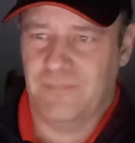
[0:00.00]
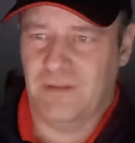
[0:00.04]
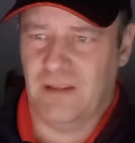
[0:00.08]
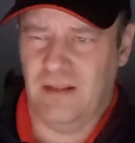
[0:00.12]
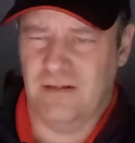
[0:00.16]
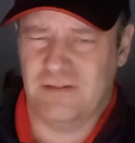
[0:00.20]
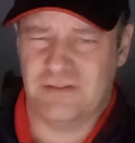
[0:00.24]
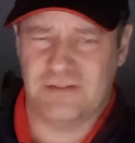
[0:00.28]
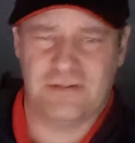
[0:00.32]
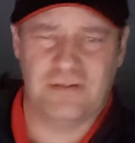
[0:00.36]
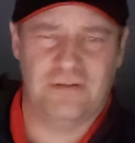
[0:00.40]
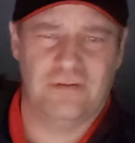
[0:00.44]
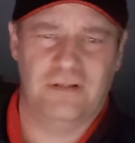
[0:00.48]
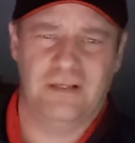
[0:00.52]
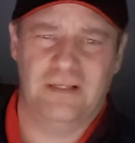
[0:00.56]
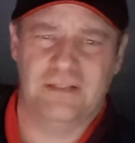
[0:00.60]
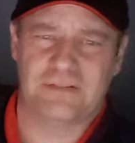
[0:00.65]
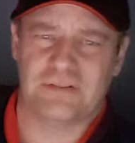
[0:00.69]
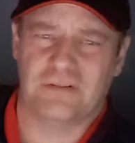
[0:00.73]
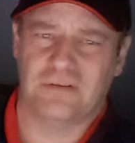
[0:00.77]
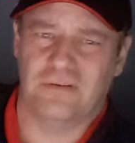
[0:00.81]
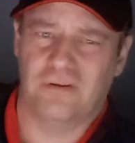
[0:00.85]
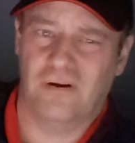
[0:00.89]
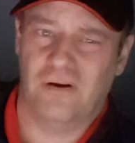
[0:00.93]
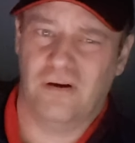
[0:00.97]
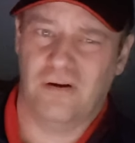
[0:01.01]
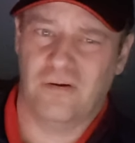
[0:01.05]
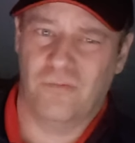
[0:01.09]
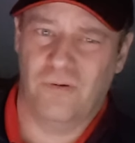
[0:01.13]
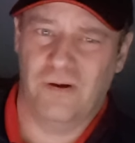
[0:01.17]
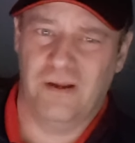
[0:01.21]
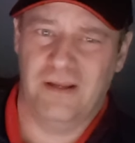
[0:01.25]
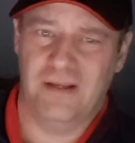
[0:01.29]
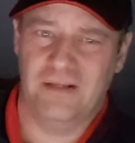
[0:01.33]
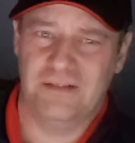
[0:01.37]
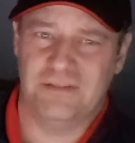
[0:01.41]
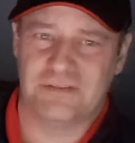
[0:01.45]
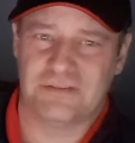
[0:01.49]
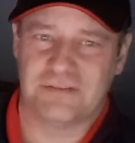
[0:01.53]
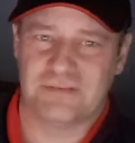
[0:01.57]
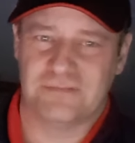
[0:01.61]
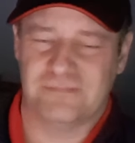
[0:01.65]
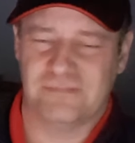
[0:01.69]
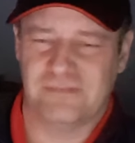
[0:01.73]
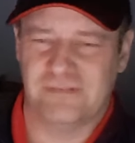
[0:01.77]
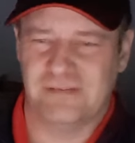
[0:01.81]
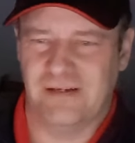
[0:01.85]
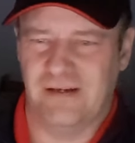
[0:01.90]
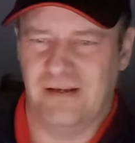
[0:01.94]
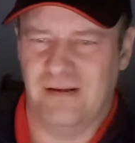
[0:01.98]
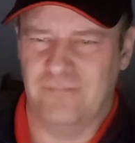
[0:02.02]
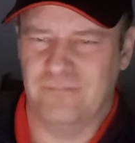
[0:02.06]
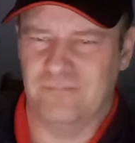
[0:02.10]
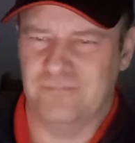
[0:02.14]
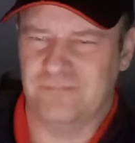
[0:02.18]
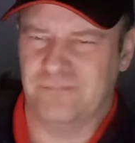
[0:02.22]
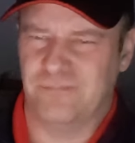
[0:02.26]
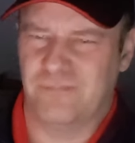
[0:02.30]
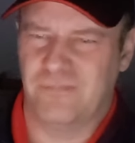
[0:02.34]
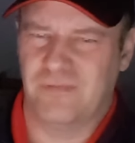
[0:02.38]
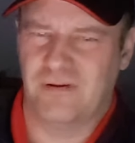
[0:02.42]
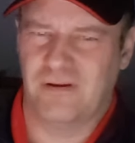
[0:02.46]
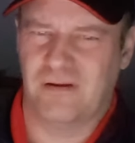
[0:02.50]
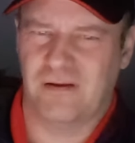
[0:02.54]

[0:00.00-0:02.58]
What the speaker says: It still hits a long ways. I'm